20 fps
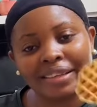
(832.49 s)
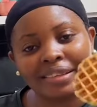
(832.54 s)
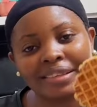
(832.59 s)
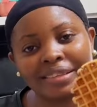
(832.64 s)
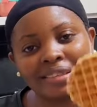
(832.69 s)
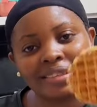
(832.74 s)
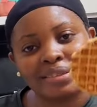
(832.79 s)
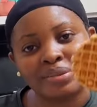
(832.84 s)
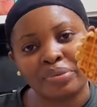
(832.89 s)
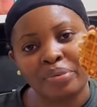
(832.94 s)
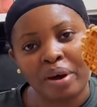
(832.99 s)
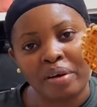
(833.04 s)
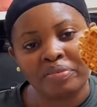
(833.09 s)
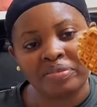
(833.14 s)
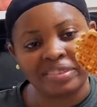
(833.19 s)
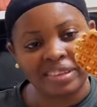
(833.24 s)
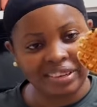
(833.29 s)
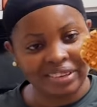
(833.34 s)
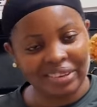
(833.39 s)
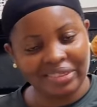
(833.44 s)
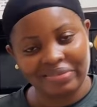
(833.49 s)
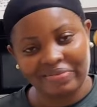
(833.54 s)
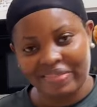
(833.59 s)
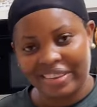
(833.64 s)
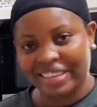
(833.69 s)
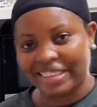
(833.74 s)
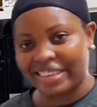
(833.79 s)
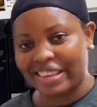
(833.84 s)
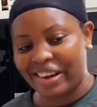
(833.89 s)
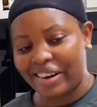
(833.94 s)
This is the waffles I just
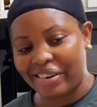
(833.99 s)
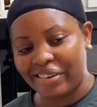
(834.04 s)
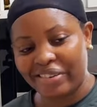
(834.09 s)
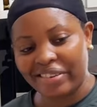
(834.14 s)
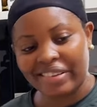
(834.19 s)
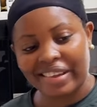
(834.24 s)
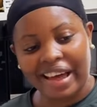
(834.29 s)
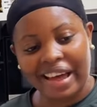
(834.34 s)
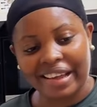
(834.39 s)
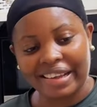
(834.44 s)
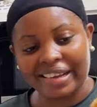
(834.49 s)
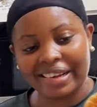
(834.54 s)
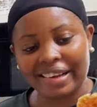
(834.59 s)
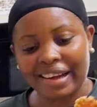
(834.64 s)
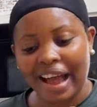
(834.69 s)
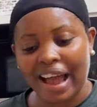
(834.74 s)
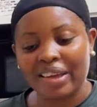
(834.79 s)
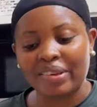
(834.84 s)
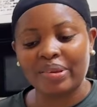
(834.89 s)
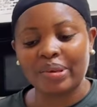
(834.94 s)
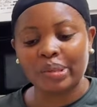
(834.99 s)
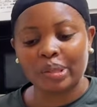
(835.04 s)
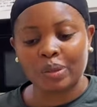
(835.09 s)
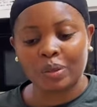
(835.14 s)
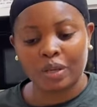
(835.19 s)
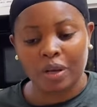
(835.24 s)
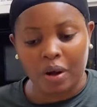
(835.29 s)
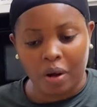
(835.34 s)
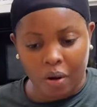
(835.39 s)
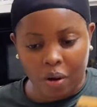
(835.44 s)
made now. Like, I
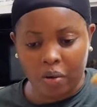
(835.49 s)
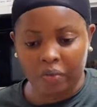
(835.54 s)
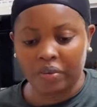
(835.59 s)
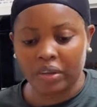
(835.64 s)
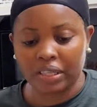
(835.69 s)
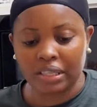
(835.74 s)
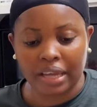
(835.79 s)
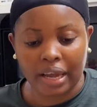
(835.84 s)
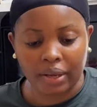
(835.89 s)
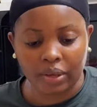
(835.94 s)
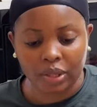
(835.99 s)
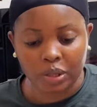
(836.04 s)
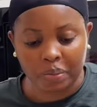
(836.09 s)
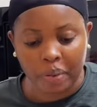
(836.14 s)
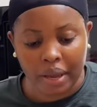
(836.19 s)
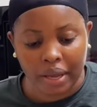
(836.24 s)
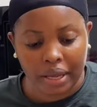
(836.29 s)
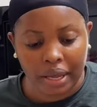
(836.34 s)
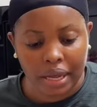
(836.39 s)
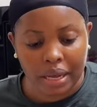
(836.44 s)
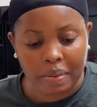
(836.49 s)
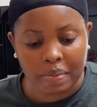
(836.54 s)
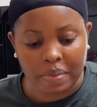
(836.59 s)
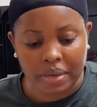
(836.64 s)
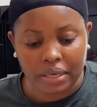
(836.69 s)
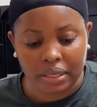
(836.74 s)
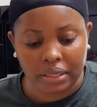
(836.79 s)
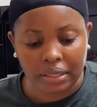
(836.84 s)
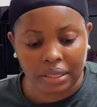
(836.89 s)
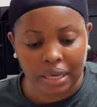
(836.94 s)
use pancake
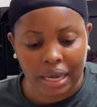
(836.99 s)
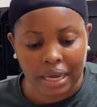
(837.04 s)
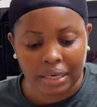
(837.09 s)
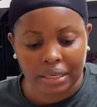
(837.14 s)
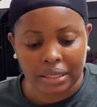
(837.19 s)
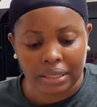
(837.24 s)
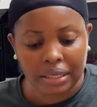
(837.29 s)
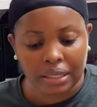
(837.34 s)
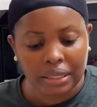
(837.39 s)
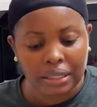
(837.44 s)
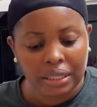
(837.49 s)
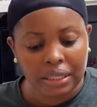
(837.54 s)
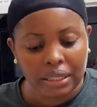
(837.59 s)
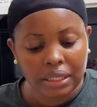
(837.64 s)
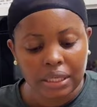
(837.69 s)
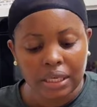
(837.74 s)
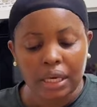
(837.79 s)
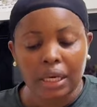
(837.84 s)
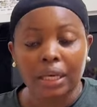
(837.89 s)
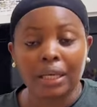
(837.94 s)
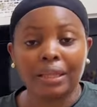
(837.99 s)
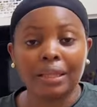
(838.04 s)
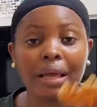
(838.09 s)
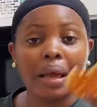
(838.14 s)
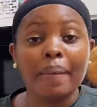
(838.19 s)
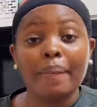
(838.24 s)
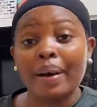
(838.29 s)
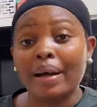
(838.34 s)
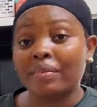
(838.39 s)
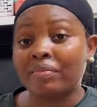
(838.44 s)
mix, and it
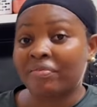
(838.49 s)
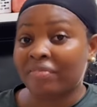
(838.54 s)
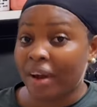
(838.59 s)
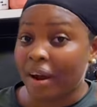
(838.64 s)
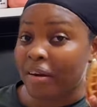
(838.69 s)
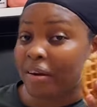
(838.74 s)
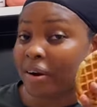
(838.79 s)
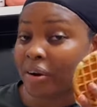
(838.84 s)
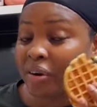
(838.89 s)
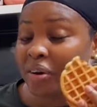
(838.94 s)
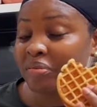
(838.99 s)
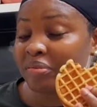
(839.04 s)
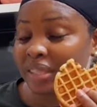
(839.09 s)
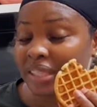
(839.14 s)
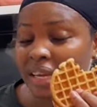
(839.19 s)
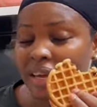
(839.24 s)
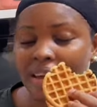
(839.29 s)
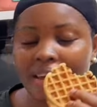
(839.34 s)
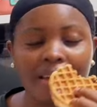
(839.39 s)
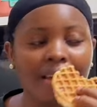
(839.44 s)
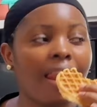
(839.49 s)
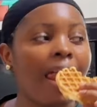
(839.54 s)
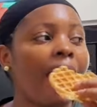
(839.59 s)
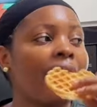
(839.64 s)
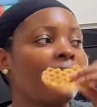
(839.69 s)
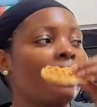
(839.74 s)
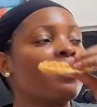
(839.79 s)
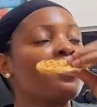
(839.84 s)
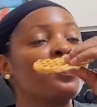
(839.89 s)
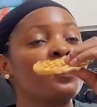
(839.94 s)
came out very crispy,
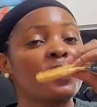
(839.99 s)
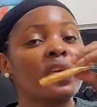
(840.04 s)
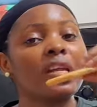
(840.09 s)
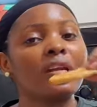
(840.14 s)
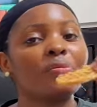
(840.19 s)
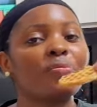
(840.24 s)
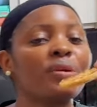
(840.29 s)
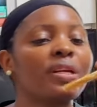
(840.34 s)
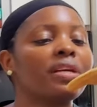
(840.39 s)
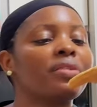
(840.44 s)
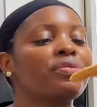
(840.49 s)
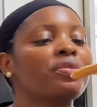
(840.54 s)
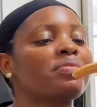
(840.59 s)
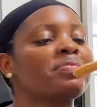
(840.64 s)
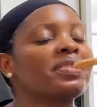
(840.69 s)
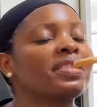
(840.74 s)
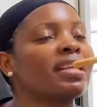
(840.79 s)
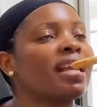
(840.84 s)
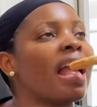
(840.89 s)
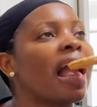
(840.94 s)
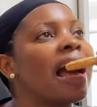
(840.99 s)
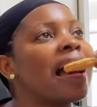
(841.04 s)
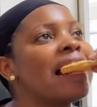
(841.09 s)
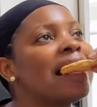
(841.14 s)
like really, really crispy.